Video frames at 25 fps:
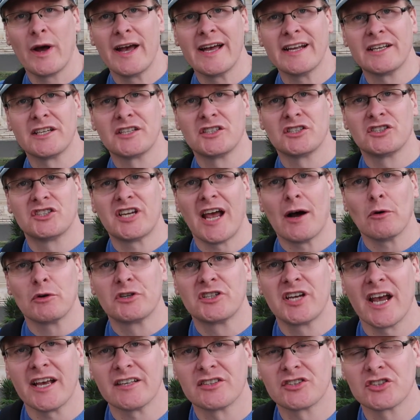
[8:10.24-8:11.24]
where
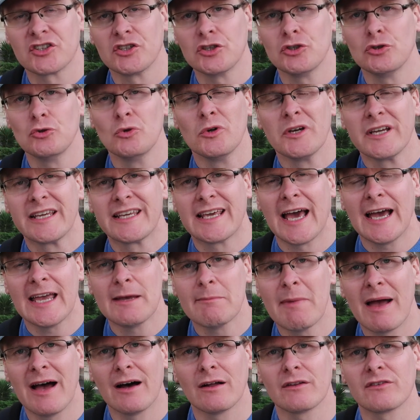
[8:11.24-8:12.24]
Ceaușescu
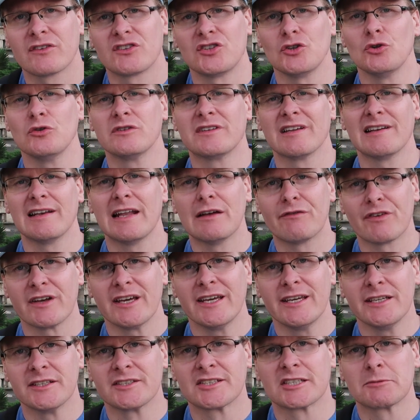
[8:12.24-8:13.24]
came out to deliver
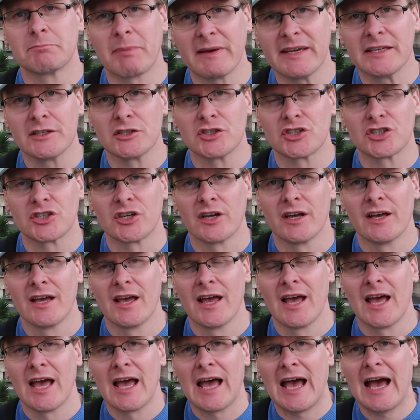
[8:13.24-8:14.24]
his speech.
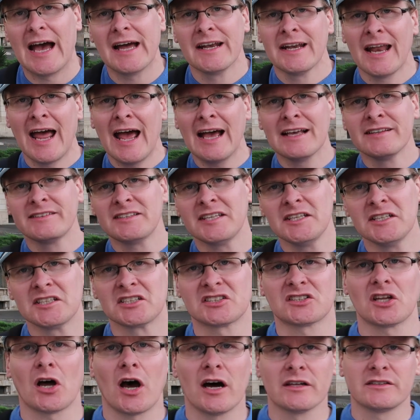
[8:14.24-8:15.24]
And as he
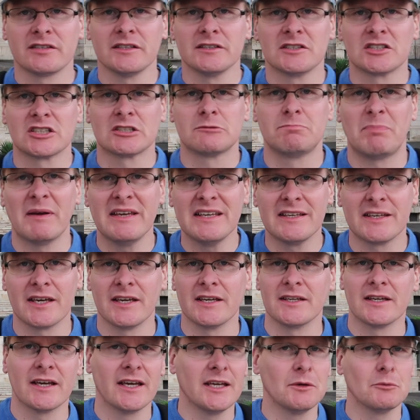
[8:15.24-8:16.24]
started
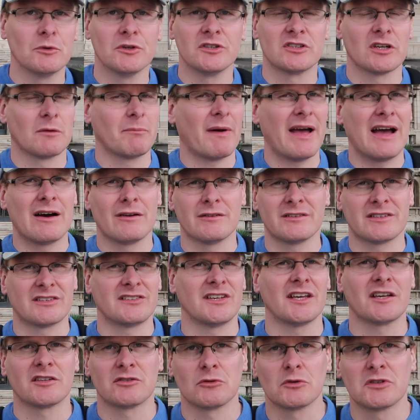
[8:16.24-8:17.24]
speaking, he was about
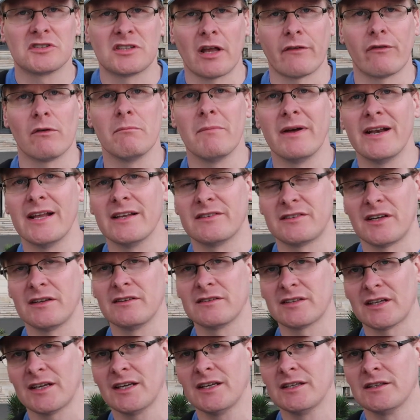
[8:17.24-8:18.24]
6 or 7 minutes
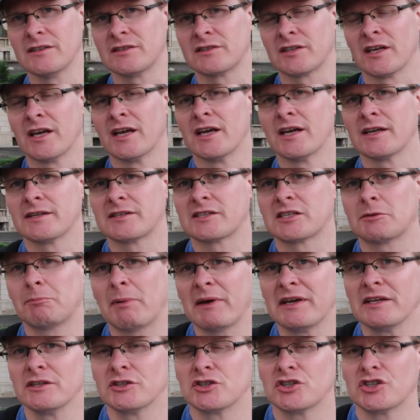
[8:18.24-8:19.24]
into his
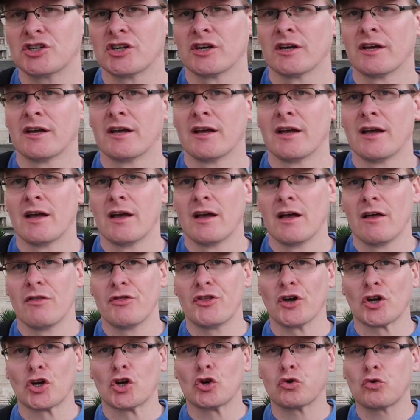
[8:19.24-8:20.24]
speech,
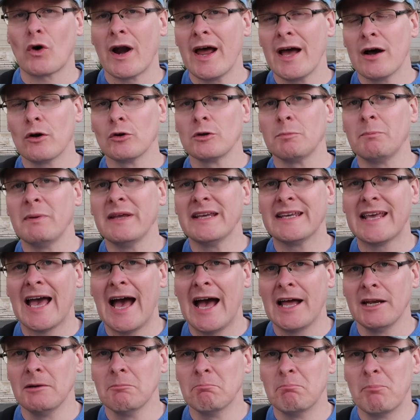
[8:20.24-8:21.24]
the crowd
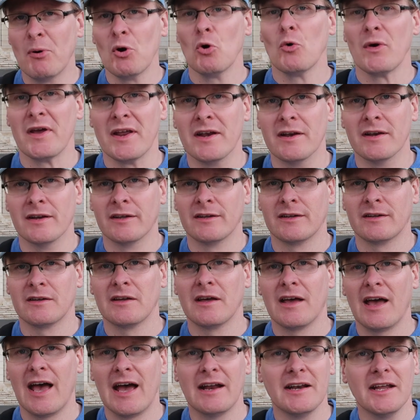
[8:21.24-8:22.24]
began booing,
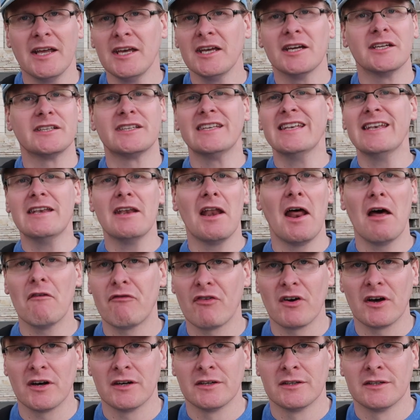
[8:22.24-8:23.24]
and he had
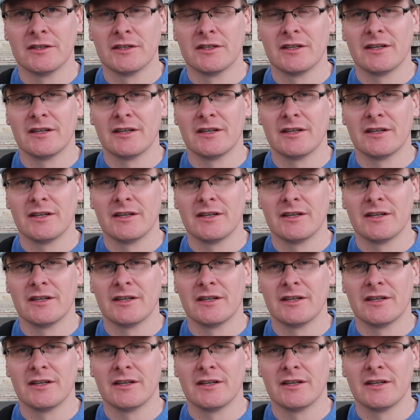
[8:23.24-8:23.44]
never